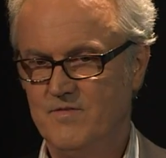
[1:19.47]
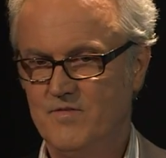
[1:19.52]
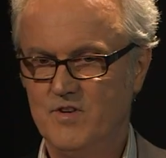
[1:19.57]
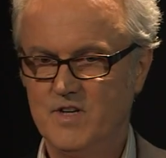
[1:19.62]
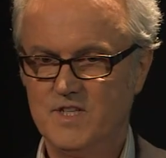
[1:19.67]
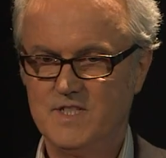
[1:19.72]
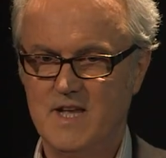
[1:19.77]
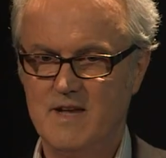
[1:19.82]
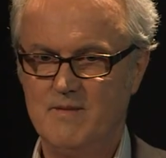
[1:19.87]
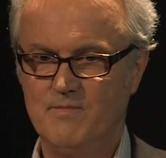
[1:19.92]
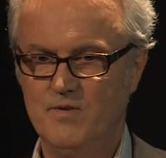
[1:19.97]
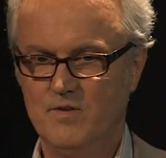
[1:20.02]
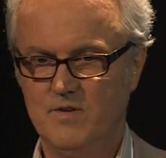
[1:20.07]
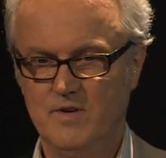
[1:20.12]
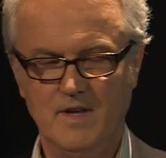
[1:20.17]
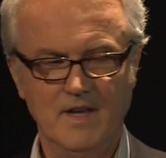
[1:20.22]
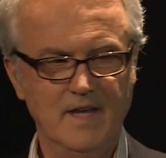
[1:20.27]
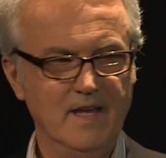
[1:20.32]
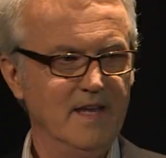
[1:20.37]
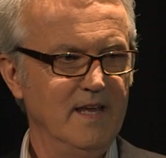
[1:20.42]
For example,
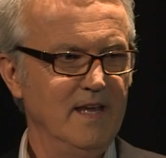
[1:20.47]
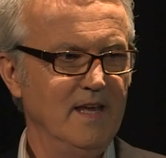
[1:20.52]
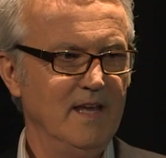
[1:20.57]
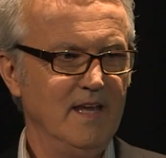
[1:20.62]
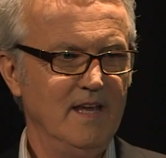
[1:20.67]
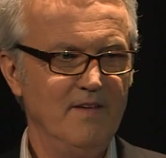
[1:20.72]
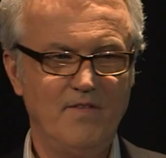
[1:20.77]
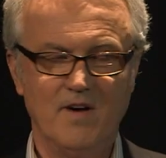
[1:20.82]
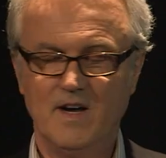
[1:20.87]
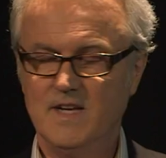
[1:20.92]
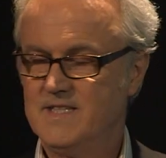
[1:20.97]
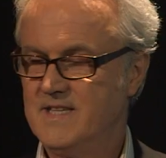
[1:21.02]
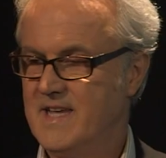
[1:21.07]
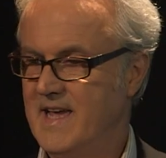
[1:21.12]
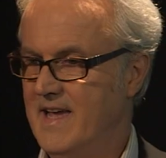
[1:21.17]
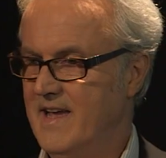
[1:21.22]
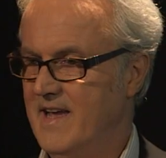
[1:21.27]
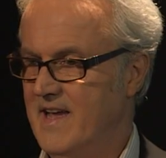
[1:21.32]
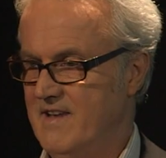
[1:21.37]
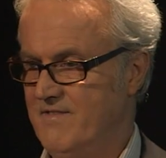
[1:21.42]
if I
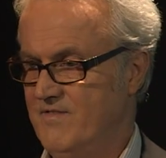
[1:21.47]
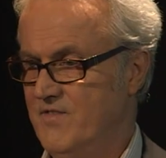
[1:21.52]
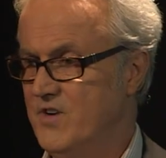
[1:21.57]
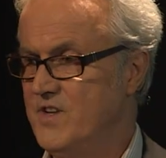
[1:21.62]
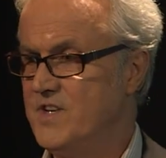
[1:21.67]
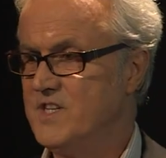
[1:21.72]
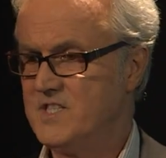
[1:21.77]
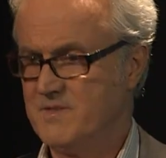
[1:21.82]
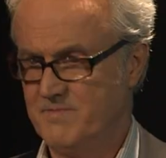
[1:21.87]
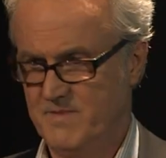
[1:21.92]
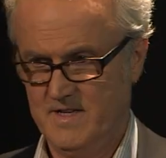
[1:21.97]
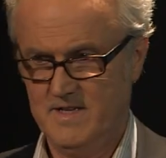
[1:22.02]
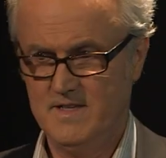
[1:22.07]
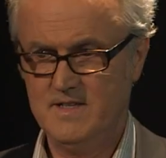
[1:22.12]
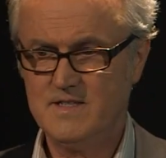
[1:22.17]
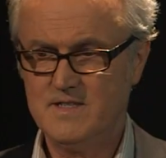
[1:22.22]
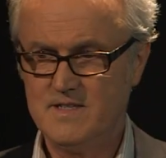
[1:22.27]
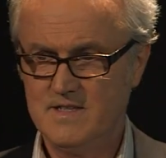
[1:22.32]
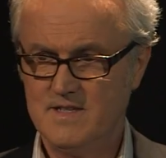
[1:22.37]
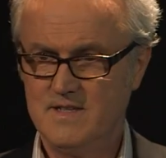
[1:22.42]
say
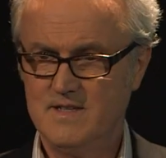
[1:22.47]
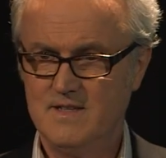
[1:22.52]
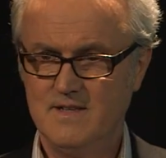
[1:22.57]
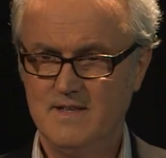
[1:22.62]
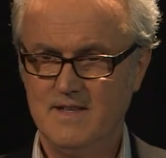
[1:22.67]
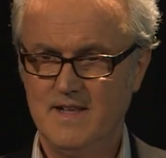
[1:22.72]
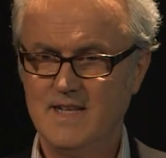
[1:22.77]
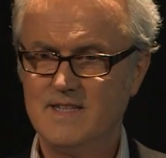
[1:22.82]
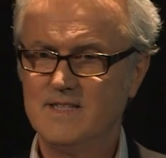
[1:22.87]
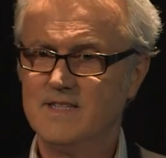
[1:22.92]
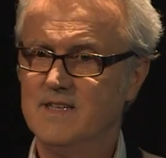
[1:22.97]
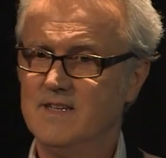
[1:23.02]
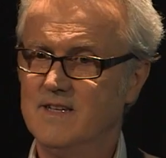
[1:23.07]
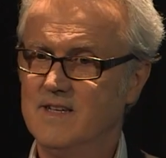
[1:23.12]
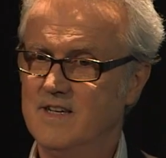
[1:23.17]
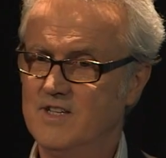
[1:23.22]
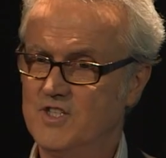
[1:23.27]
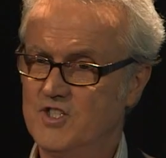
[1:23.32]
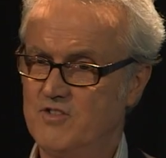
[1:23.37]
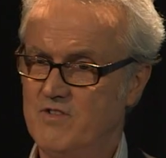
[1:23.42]
advertisement, that's an
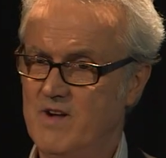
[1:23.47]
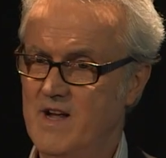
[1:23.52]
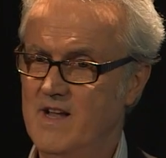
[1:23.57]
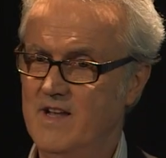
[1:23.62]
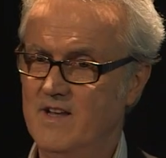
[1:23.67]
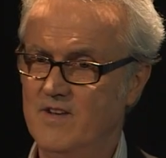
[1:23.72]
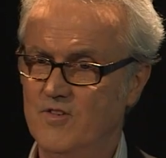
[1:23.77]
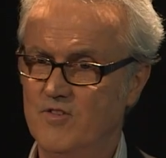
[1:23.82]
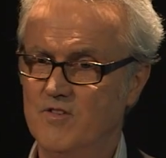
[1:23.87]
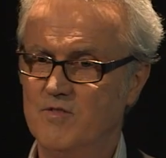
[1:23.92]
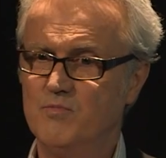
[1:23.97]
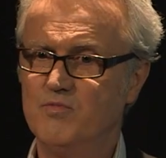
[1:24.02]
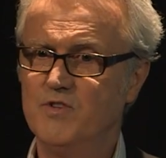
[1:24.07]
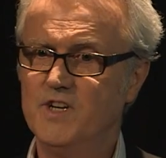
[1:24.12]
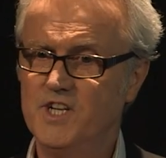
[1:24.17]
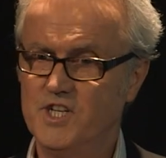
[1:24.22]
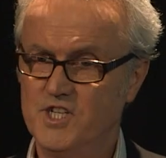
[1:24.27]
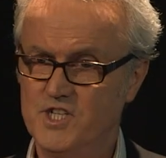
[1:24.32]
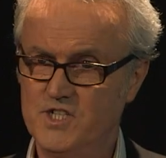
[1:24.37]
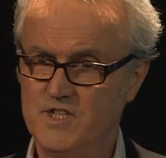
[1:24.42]
Australian or a
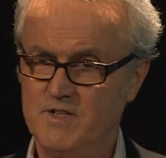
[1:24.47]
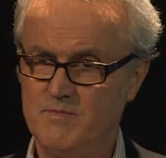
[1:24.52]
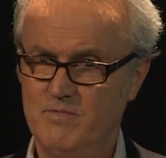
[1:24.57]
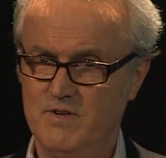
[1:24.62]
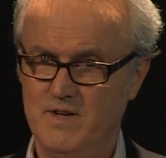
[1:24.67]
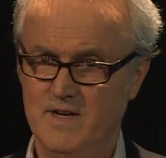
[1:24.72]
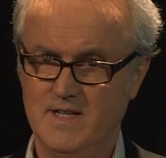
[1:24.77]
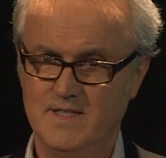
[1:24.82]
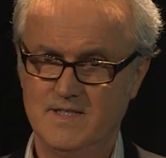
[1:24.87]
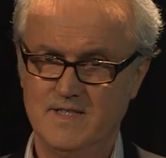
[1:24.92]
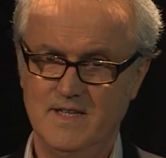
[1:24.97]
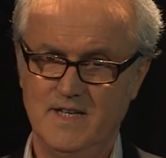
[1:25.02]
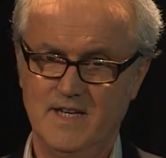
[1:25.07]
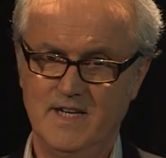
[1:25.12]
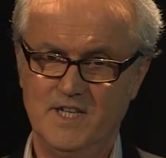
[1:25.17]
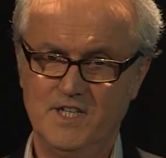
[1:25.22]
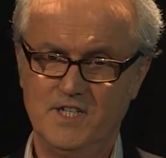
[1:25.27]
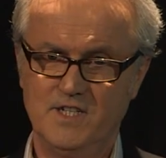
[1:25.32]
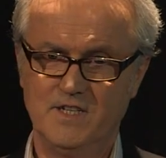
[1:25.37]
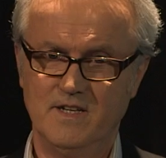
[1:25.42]
British
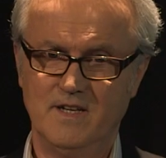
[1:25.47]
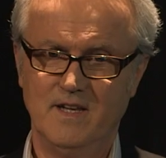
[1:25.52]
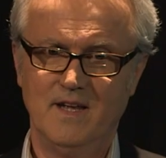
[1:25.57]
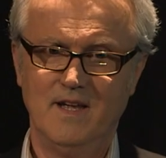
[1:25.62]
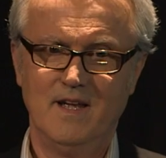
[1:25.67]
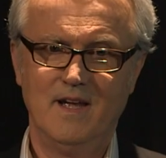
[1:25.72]
pronunciation.